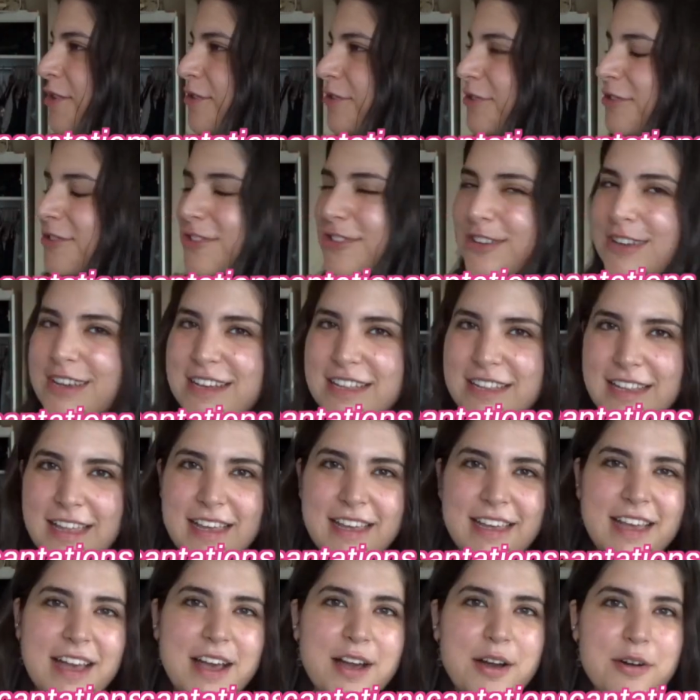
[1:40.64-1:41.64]
just
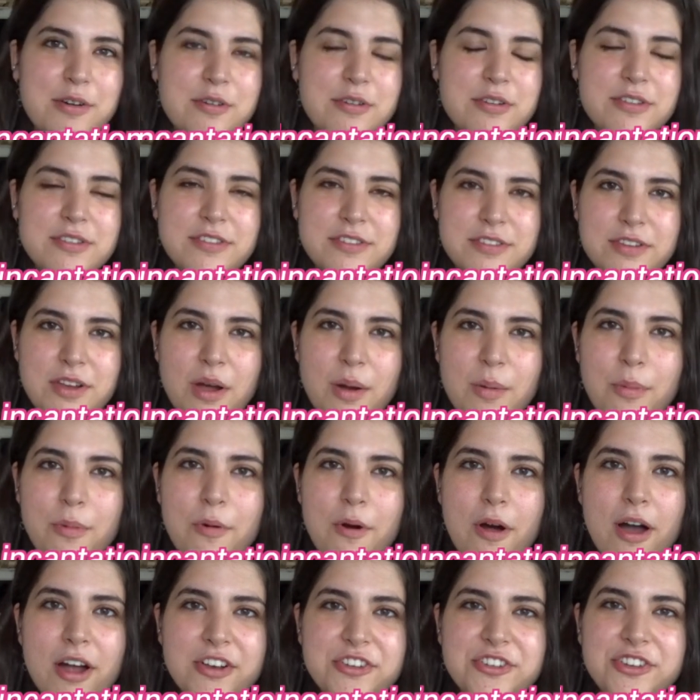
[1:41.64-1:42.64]
click out, stop
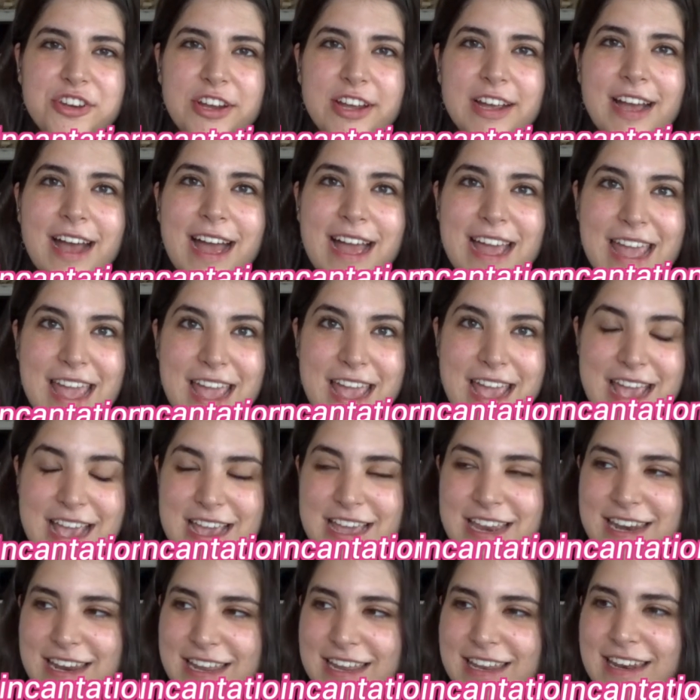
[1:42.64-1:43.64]
watching. I
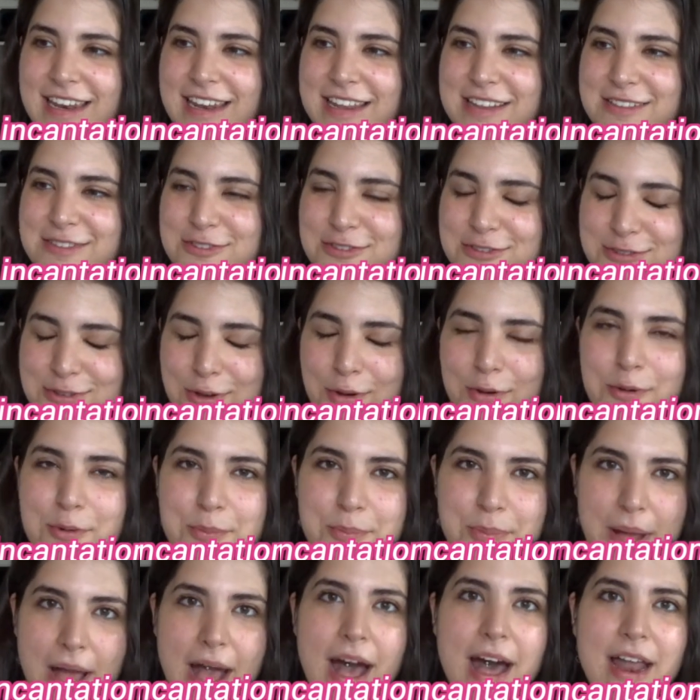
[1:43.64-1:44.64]
hate it. It's so
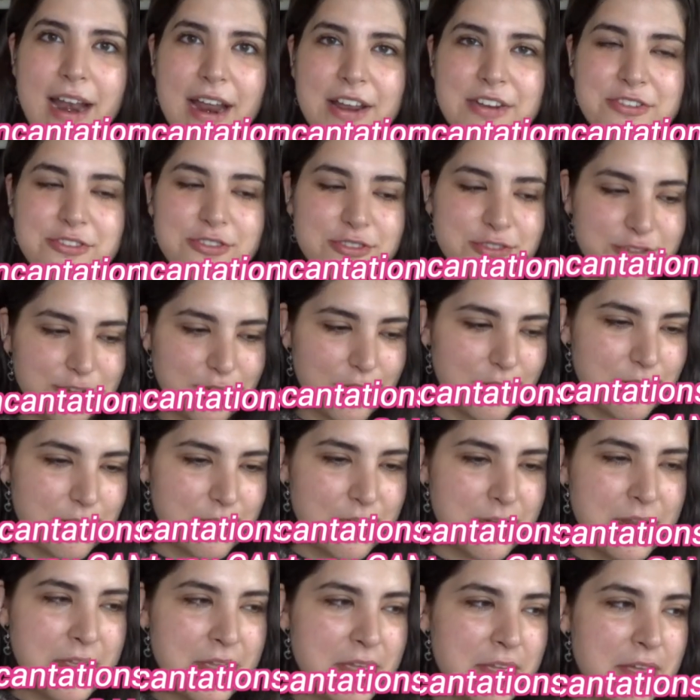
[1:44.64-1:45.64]
bad. I just
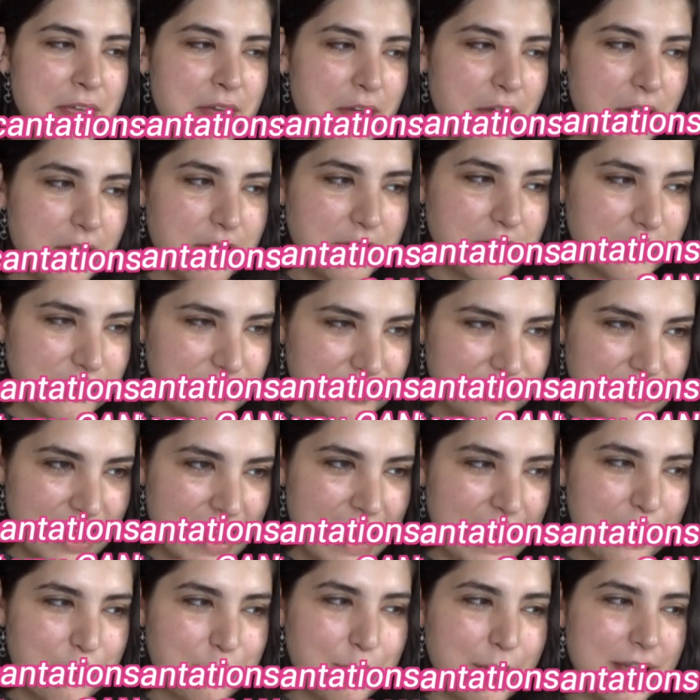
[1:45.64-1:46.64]
don't
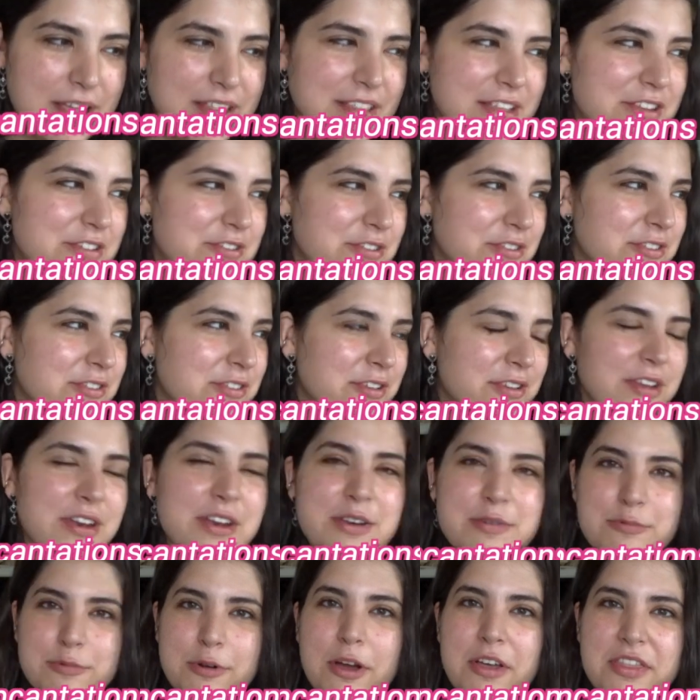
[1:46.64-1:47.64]
understand why they just
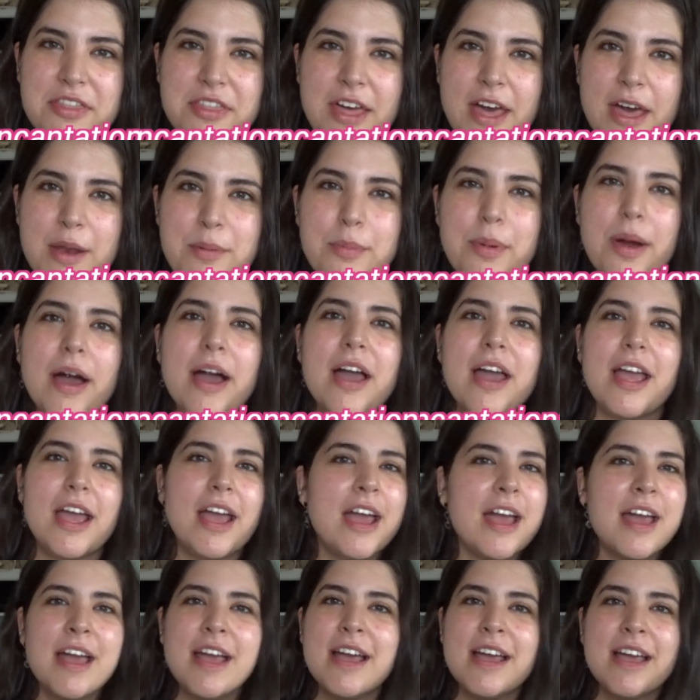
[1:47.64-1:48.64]
couldn't run that by
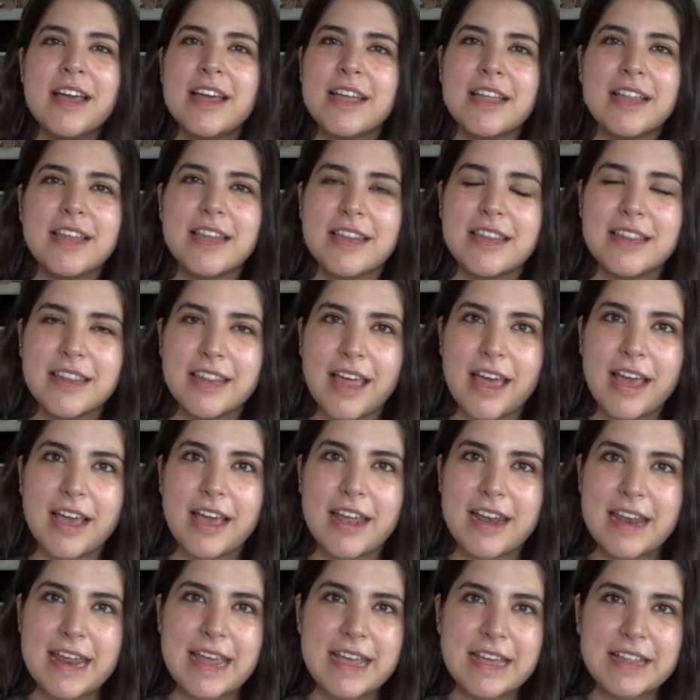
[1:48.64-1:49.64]
like
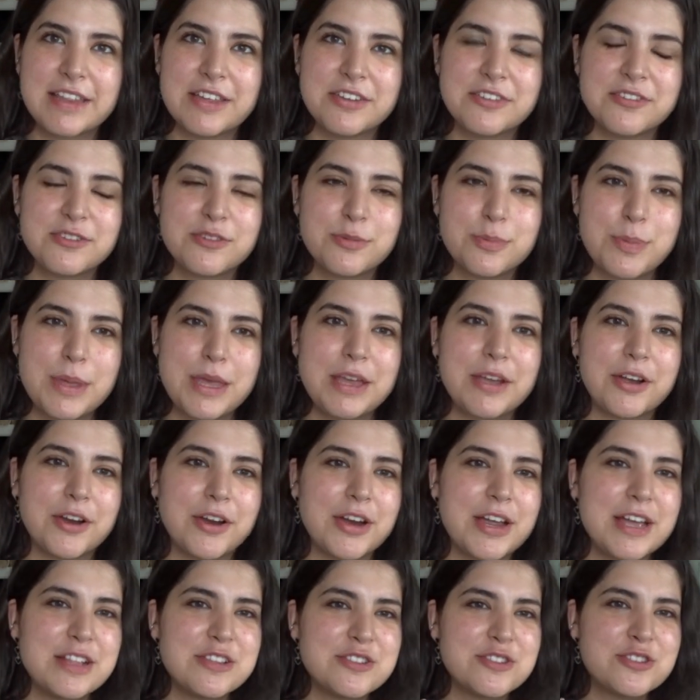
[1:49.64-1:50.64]
an English speaker.
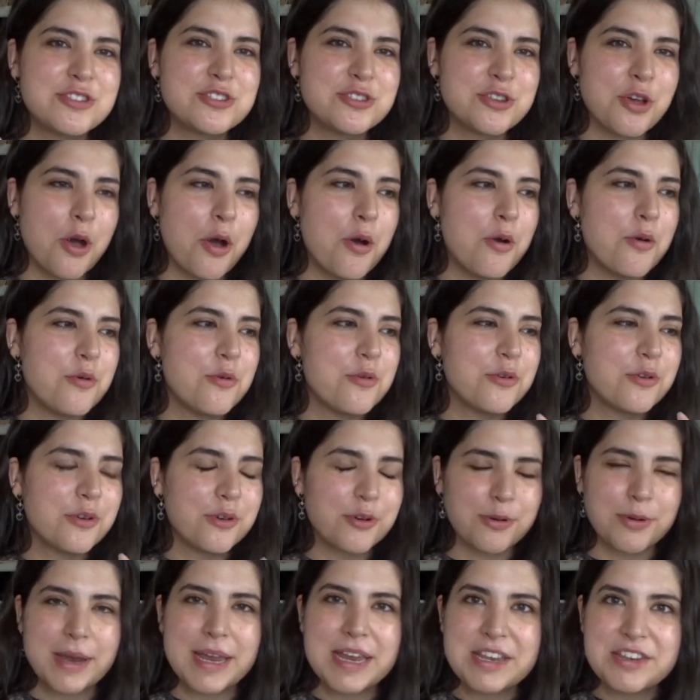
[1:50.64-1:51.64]
It's so
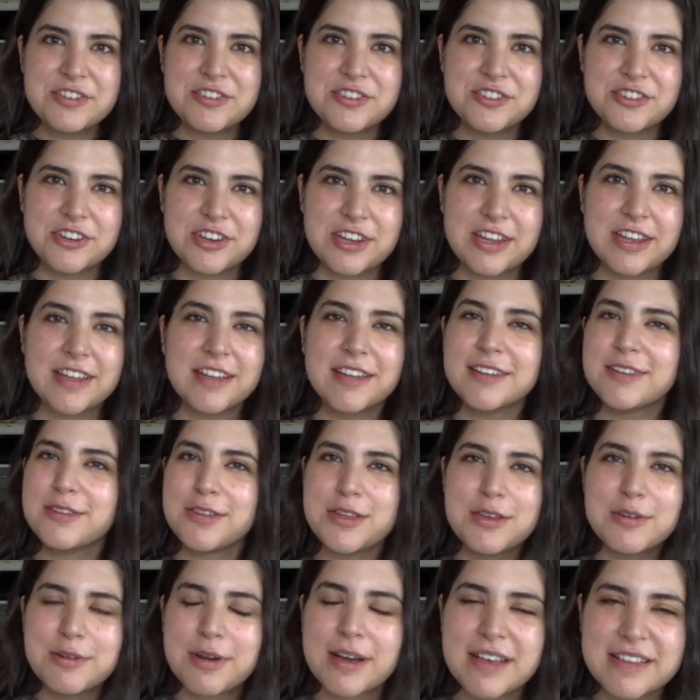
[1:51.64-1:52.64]
cringy.
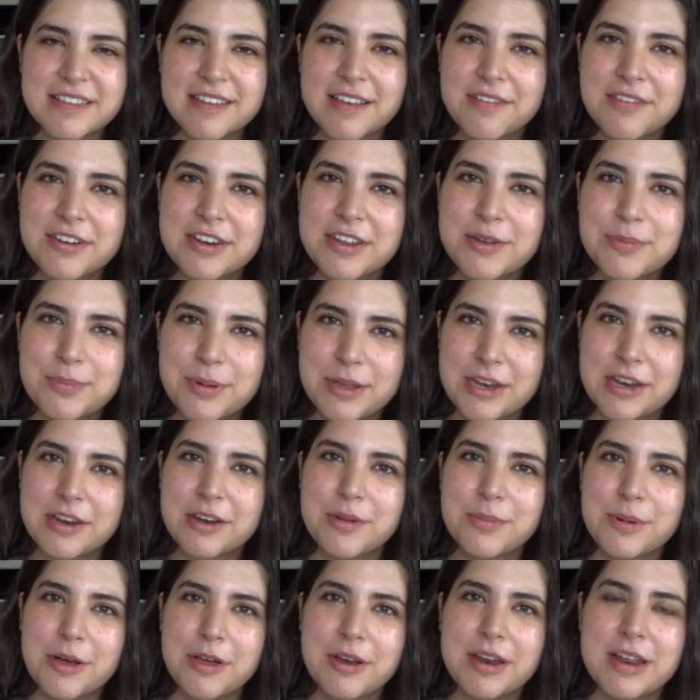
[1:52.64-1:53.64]
Do you guys have any opinion
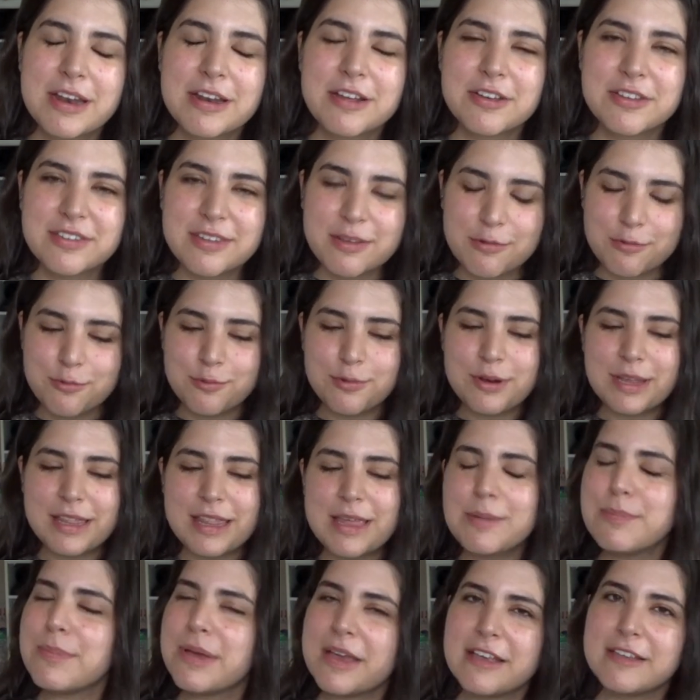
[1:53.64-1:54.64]
about it? Because it
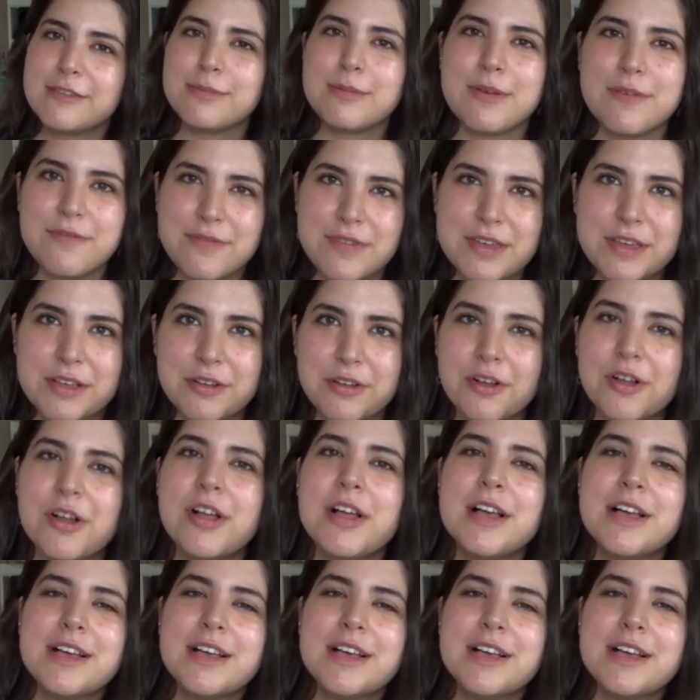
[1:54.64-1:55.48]
really makes me feel